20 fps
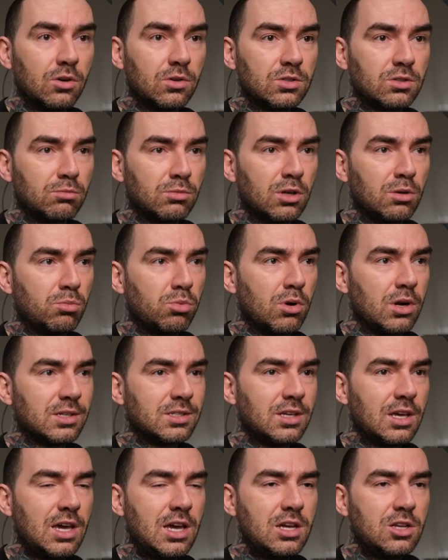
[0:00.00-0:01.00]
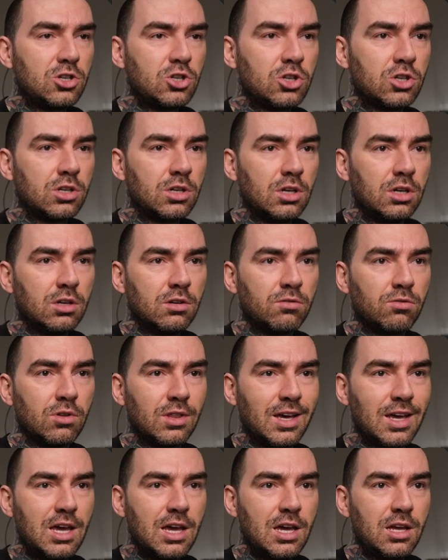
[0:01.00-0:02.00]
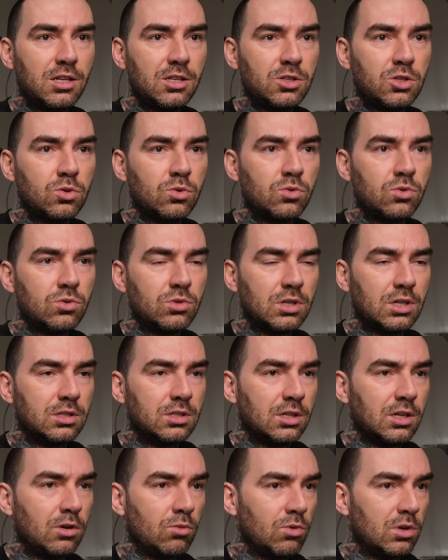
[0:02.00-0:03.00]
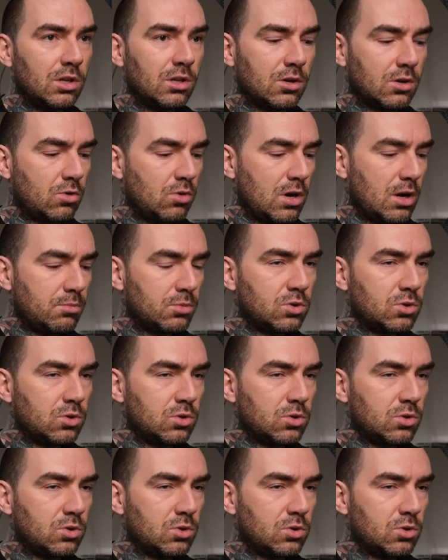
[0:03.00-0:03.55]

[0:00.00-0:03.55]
So I'm going to press H for the hand tool and to get rid of the crop